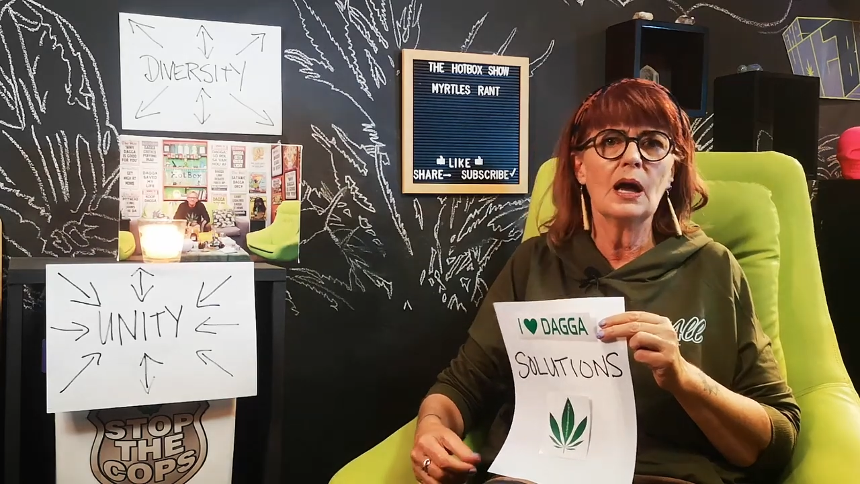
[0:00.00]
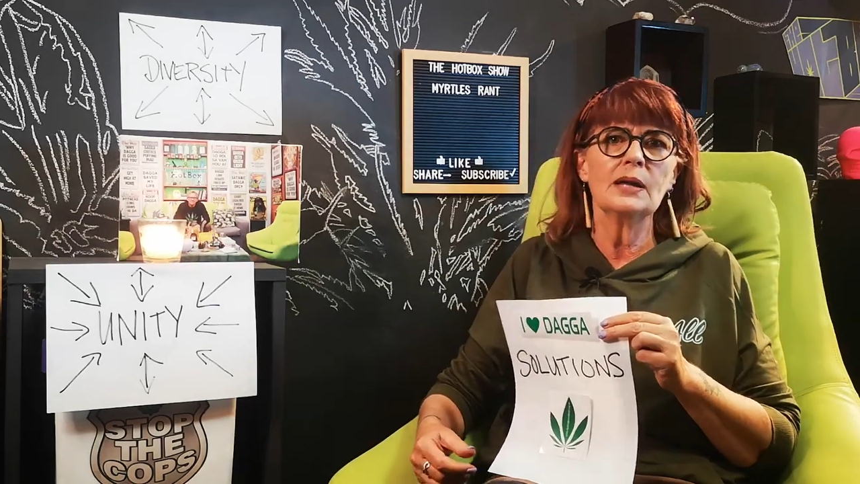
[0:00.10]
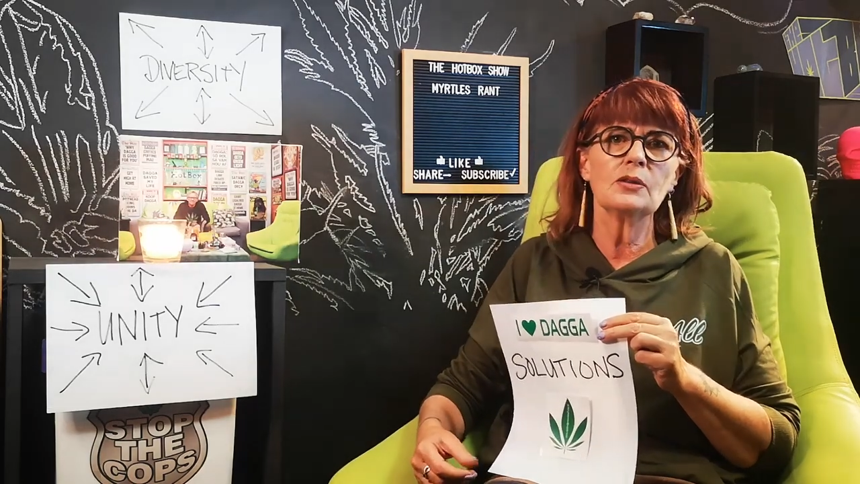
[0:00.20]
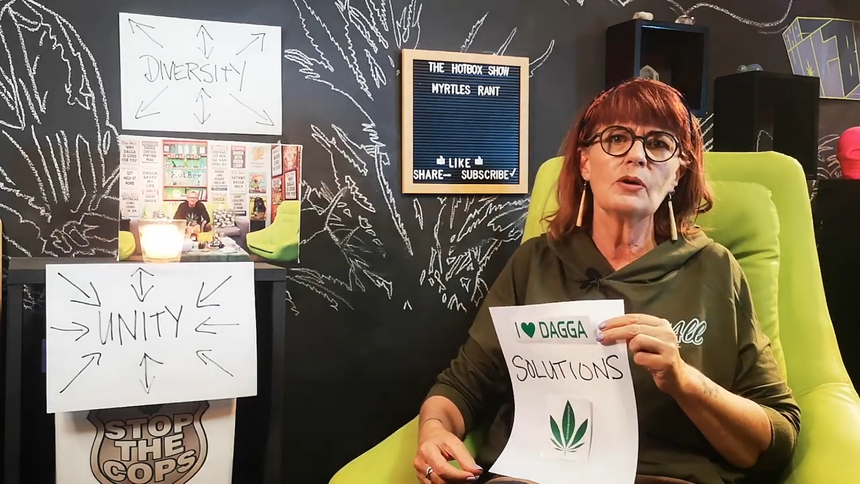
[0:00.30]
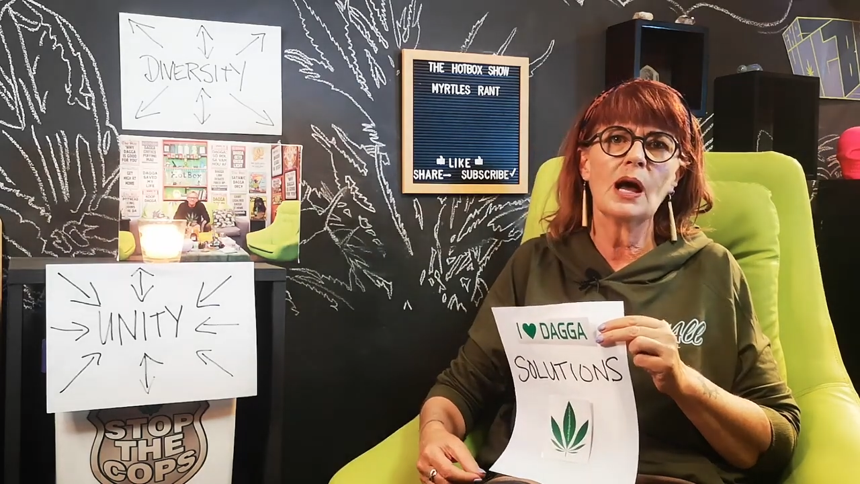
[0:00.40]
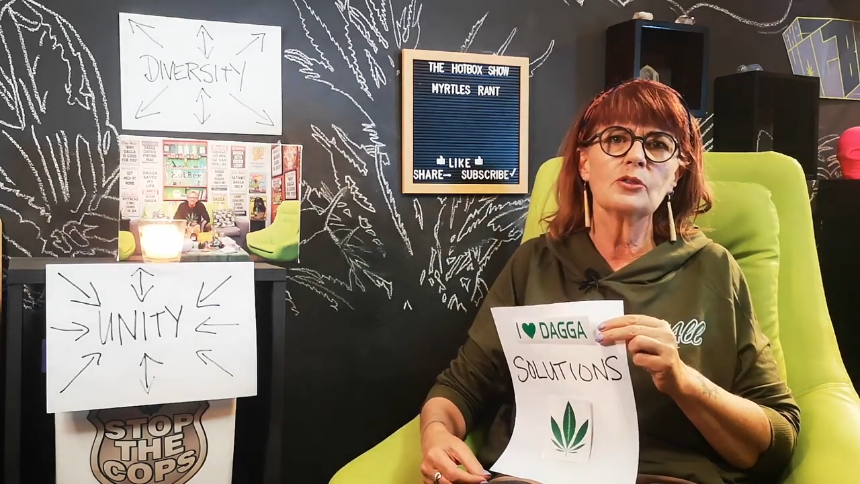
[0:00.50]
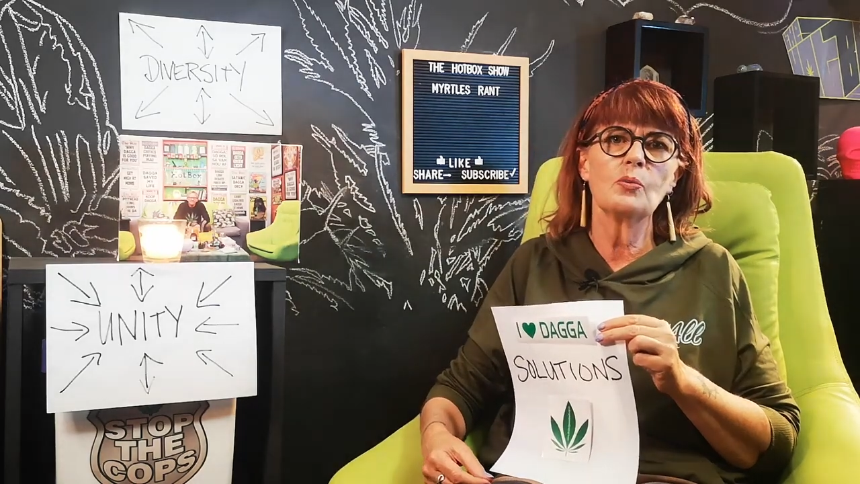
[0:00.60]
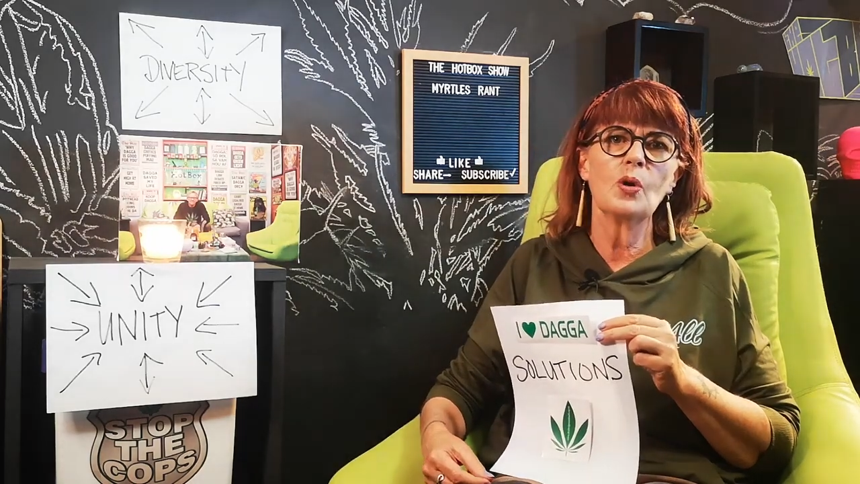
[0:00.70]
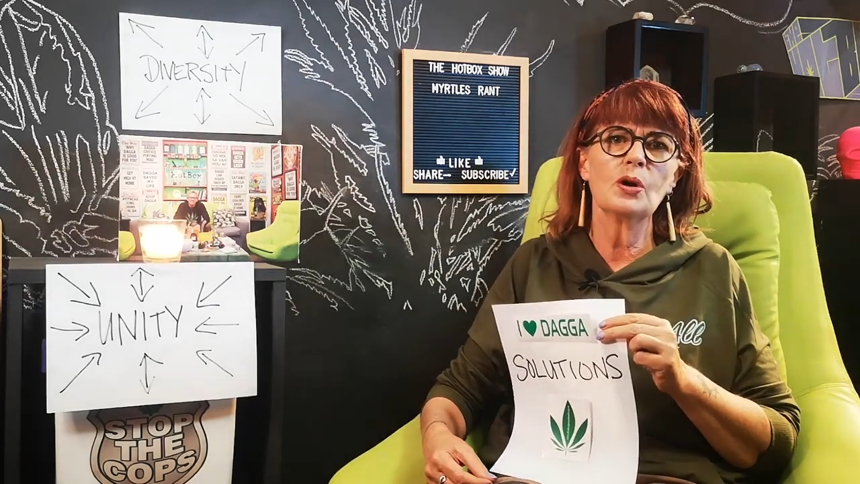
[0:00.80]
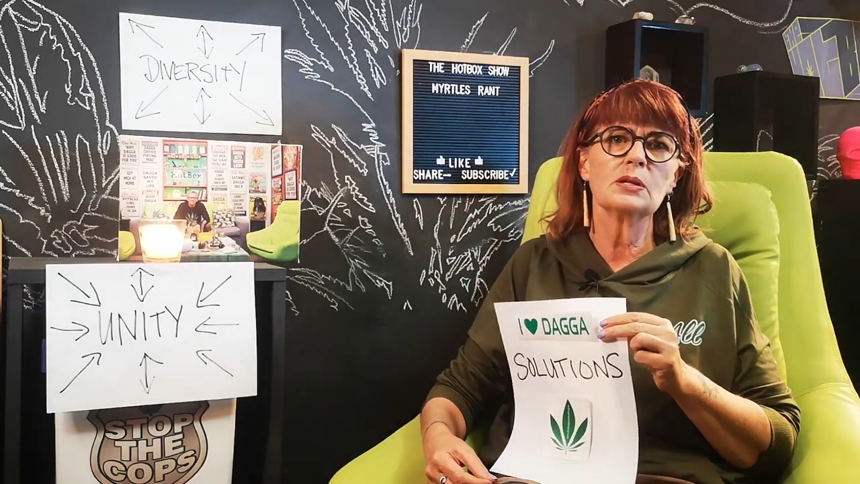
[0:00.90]
and throughout
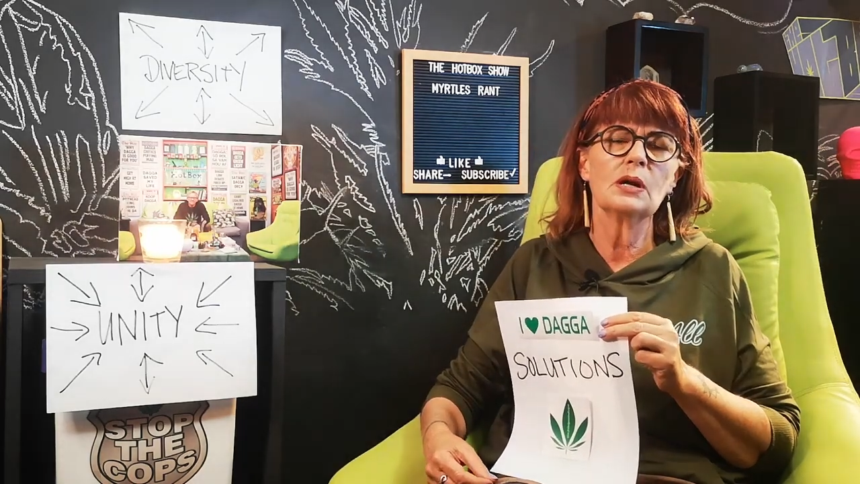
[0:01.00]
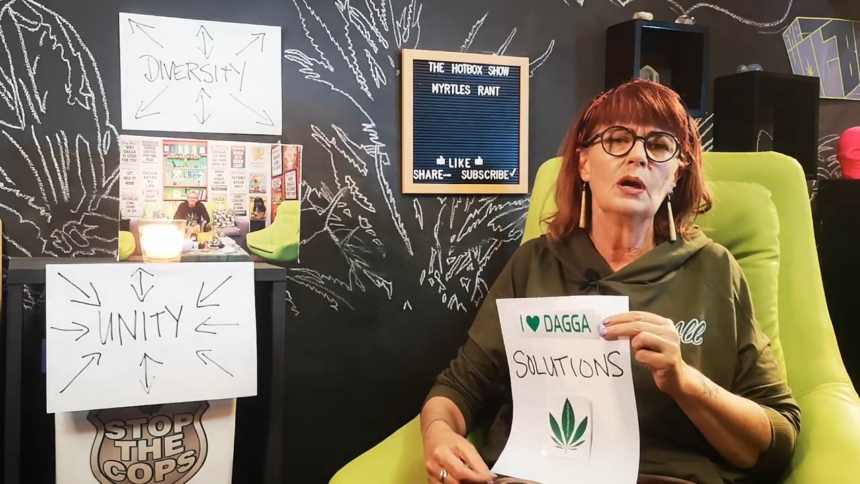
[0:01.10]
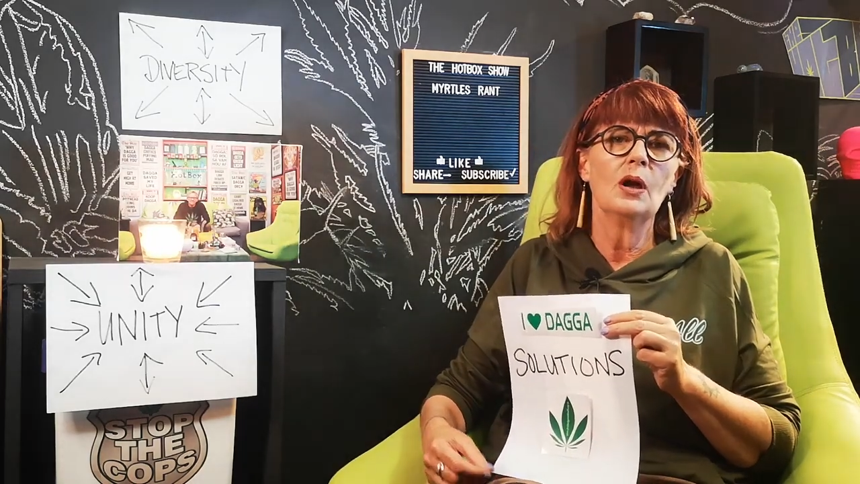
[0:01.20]
the world.